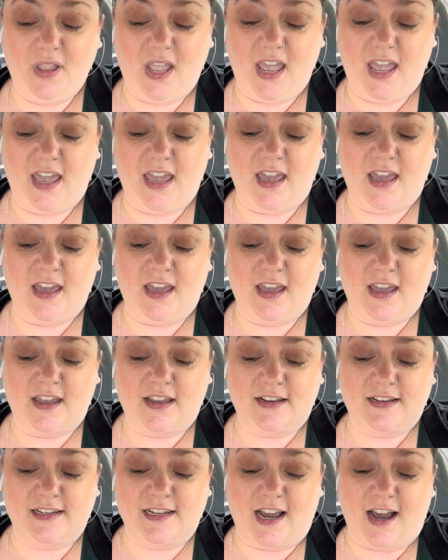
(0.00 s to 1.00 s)

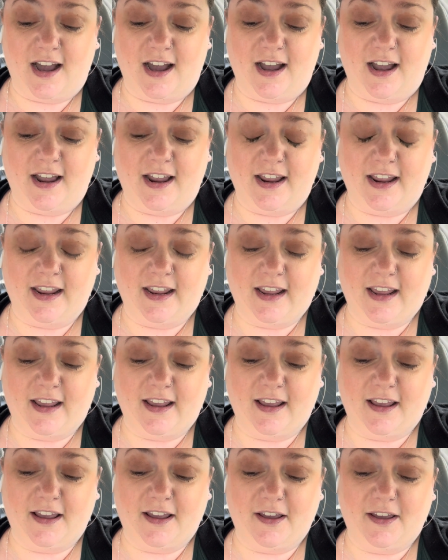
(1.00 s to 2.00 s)
and I
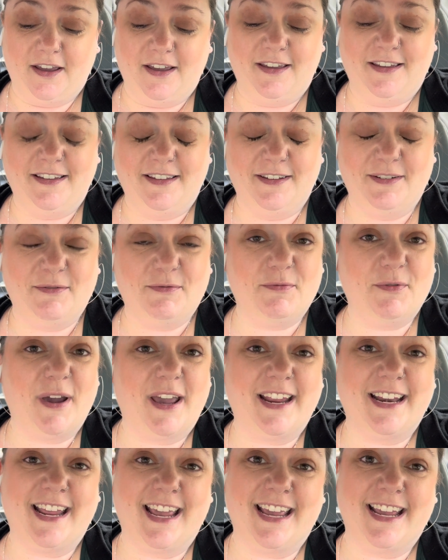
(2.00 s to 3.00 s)

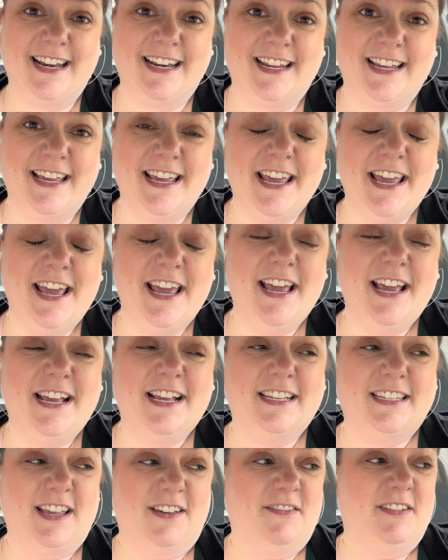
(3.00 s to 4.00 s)
weighed in
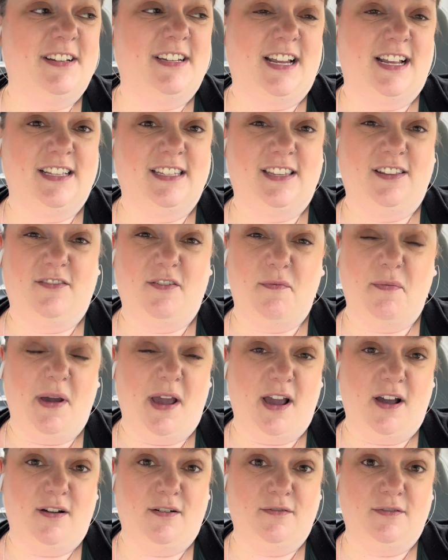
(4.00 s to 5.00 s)
0.7
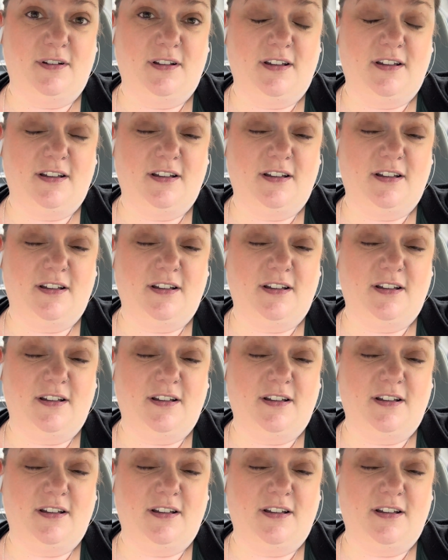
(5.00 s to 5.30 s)
pounds